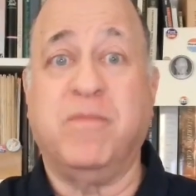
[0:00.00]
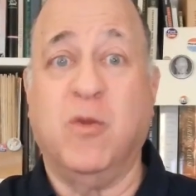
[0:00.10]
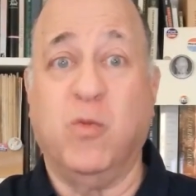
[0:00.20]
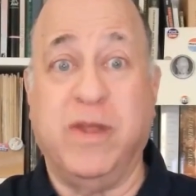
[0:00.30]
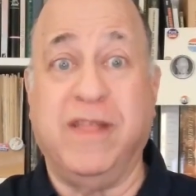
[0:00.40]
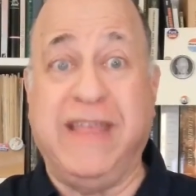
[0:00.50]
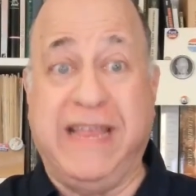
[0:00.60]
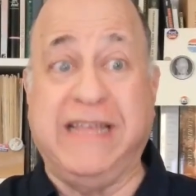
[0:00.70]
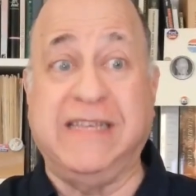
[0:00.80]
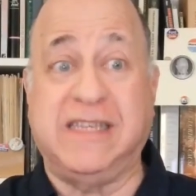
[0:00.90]
really
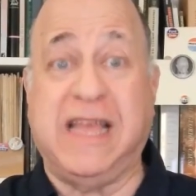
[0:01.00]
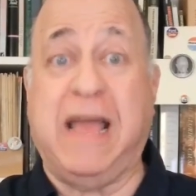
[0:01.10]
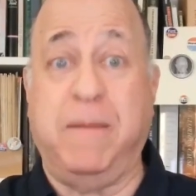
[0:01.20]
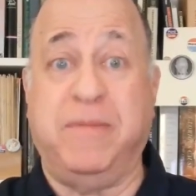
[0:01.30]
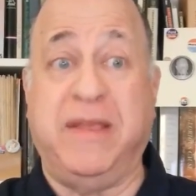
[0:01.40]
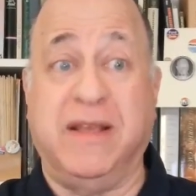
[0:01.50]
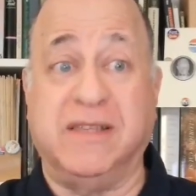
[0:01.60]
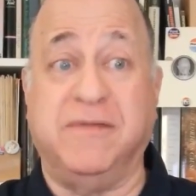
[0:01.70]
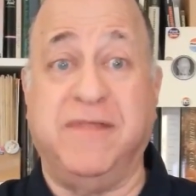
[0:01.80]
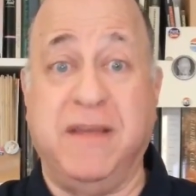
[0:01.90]
is
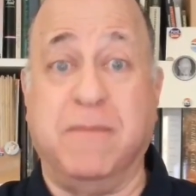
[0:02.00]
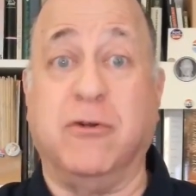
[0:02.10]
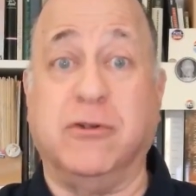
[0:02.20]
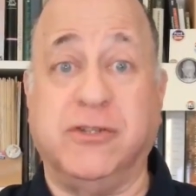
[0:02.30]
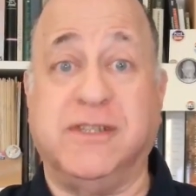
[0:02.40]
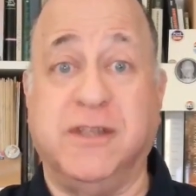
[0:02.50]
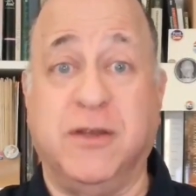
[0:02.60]
because of the emergency